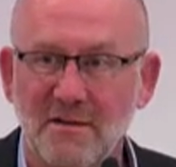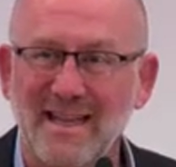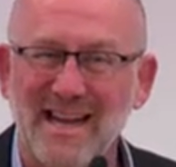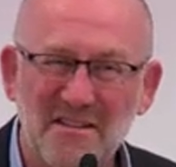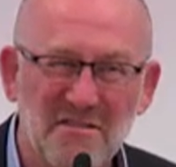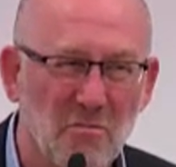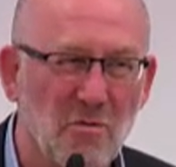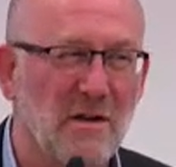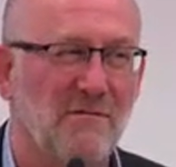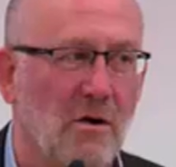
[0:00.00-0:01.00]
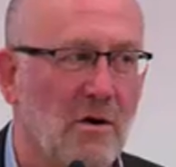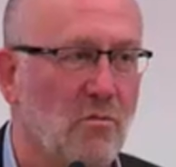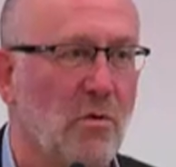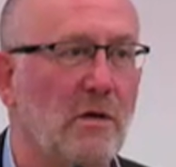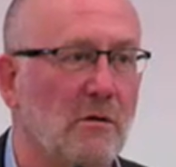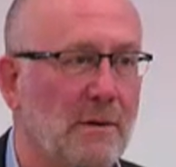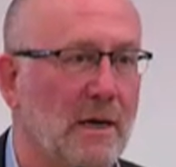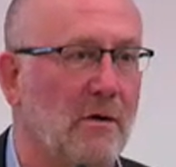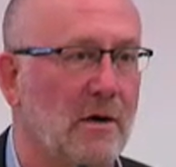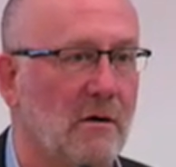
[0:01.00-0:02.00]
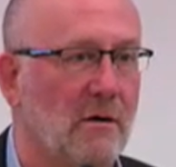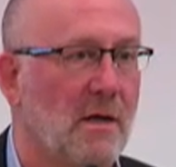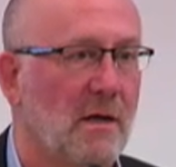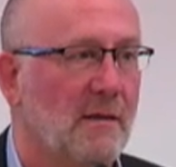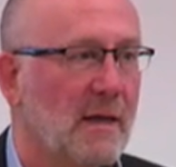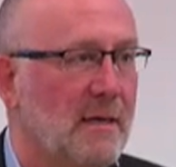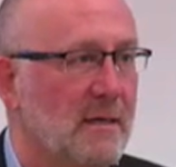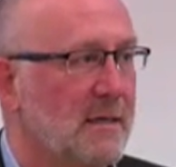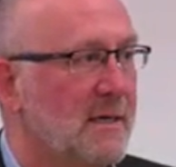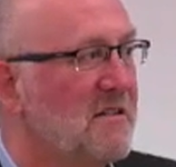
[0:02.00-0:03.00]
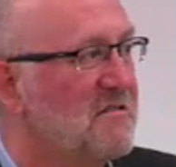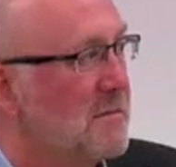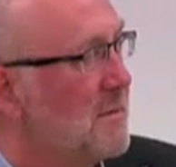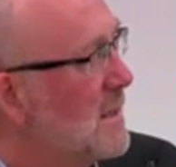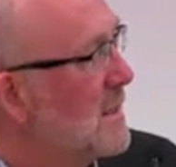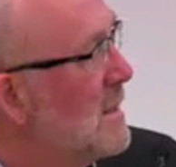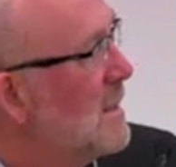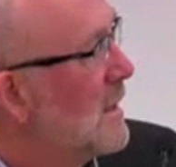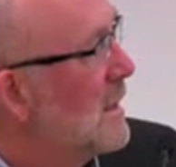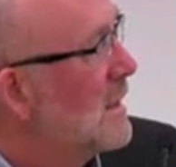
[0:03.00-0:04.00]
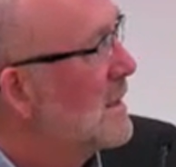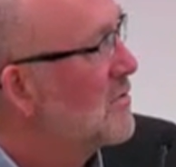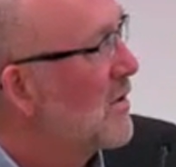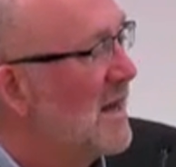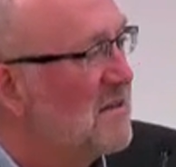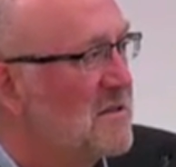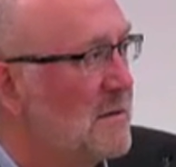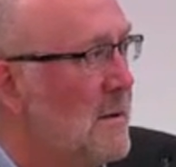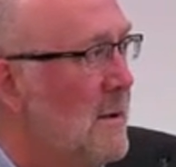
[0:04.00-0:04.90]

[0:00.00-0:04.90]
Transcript: And that is a very real barrier that needs to be addressed.